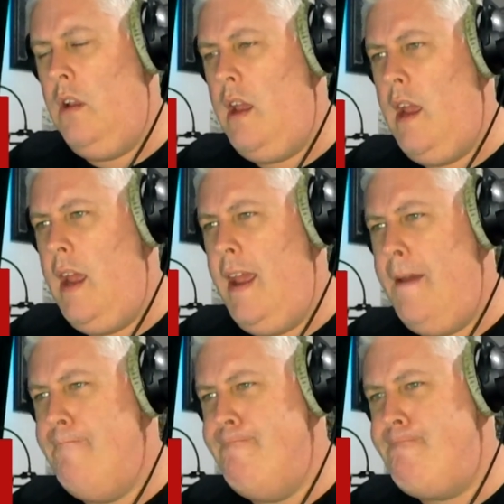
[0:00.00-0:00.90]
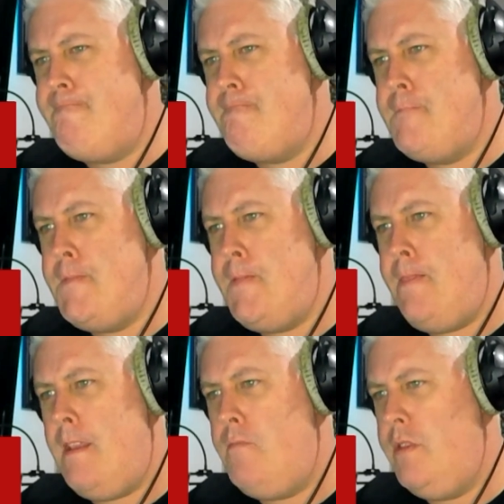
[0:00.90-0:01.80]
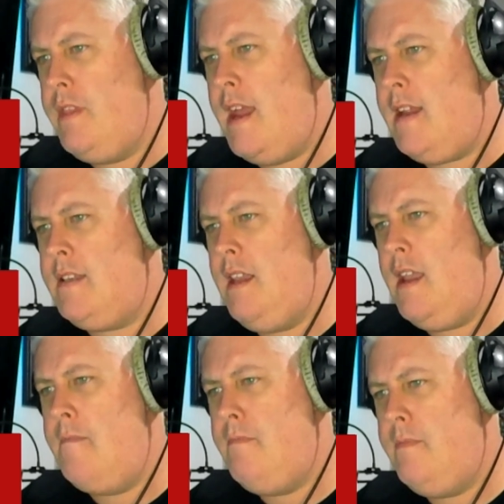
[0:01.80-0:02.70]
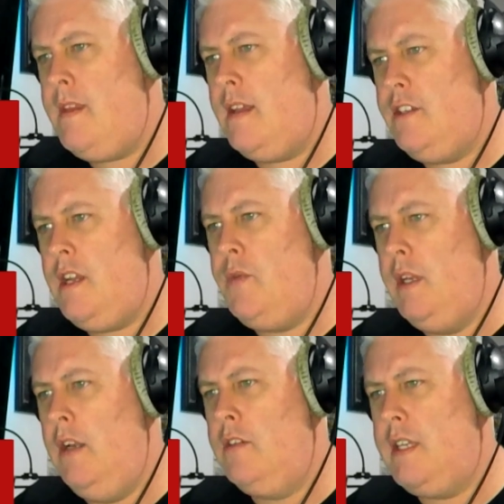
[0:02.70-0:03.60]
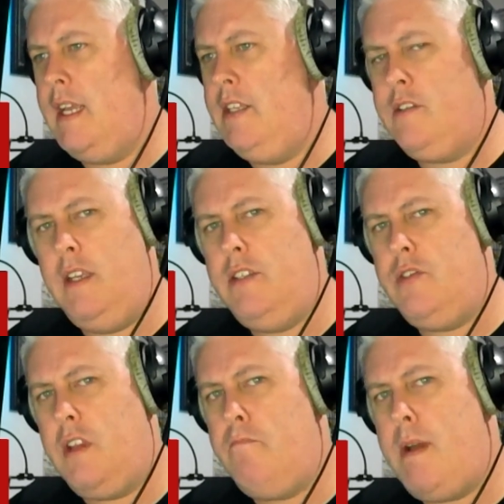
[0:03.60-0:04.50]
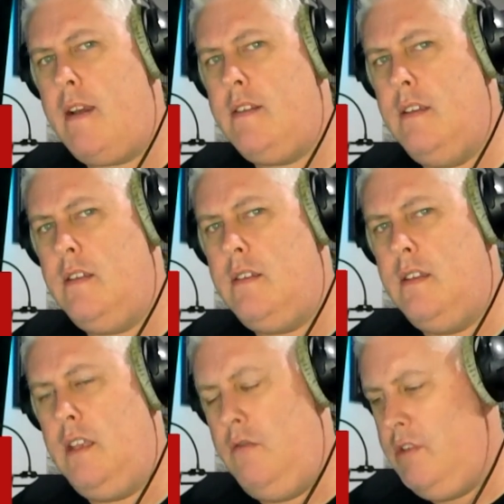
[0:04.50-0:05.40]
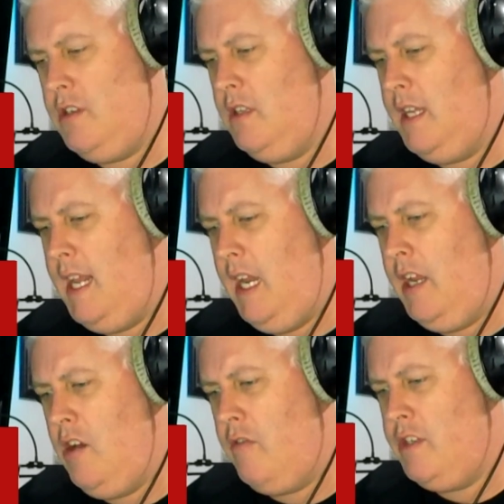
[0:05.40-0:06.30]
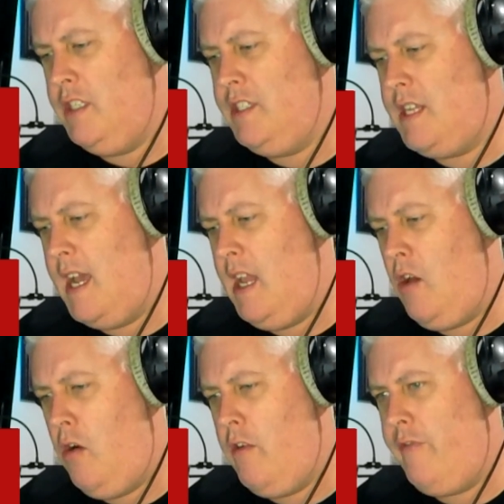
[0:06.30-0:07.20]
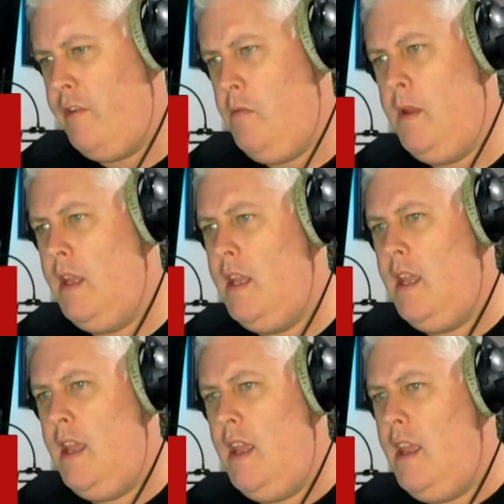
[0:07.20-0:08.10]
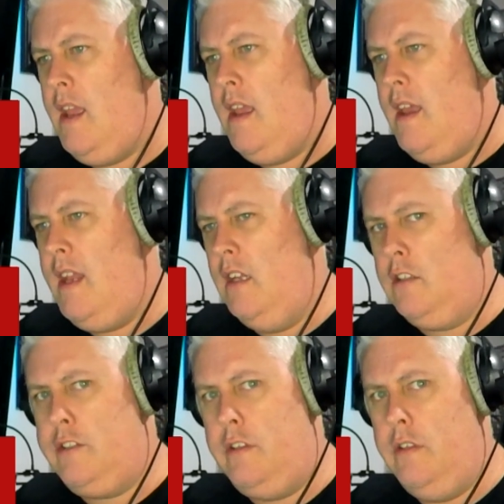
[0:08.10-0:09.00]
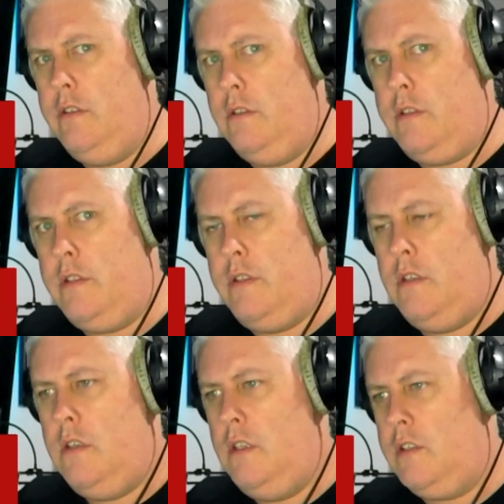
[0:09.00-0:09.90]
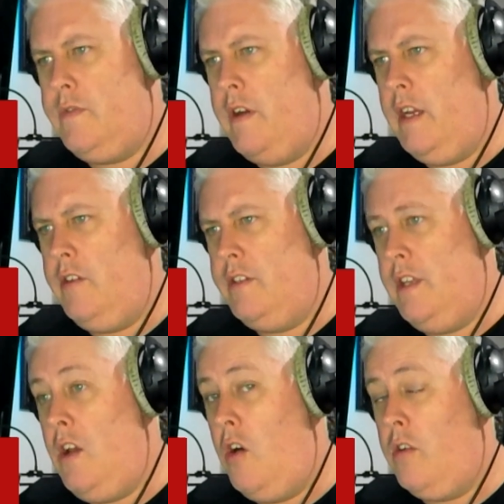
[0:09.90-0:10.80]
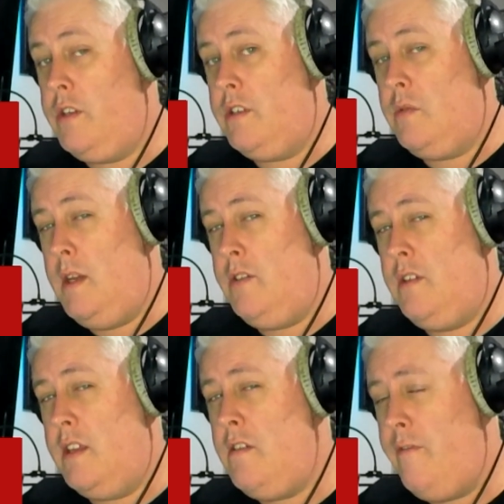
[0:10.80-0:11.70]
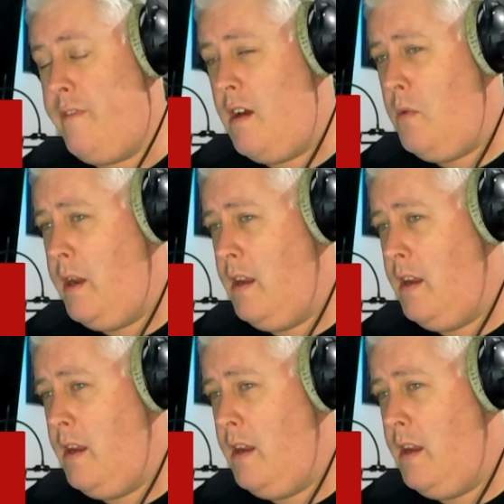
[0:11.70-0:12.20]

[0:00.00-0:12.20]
But that, yeah, that genuinely looks like he's took it back to the original Alien origin style horror film. And it looks good. It looks very good. In August as well, so that's not far away.